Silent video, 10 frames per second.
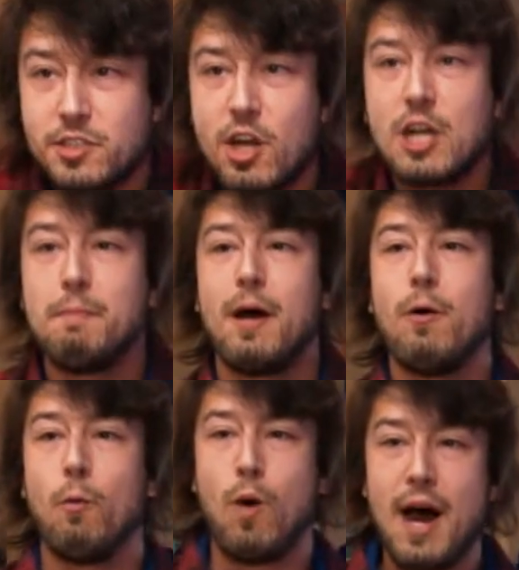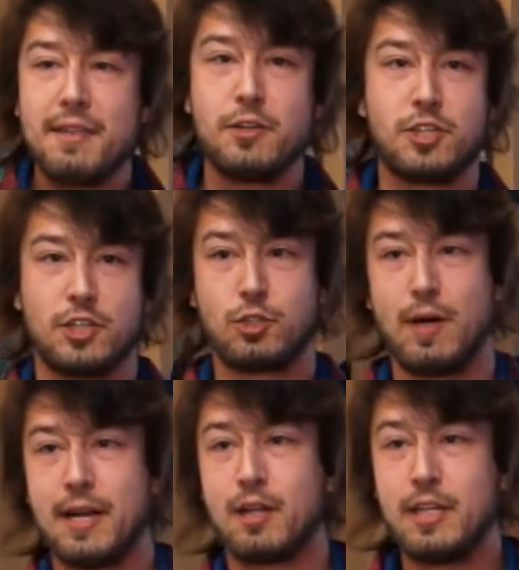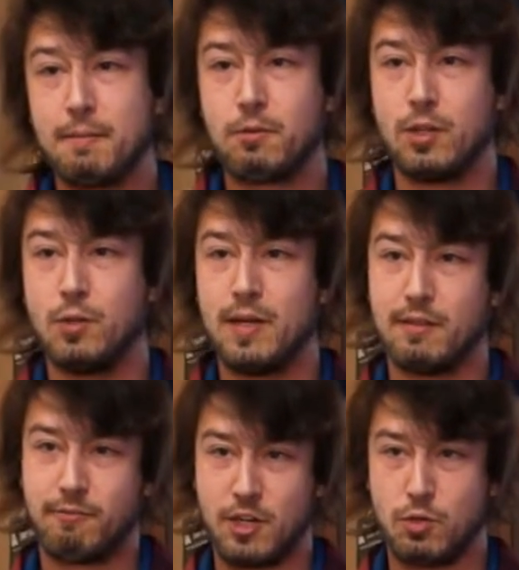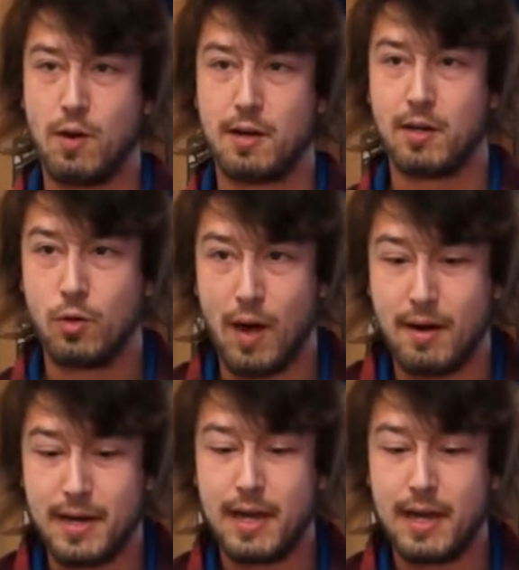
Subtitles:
talk about why there's such great cleanup crew in the freshwater aquarium.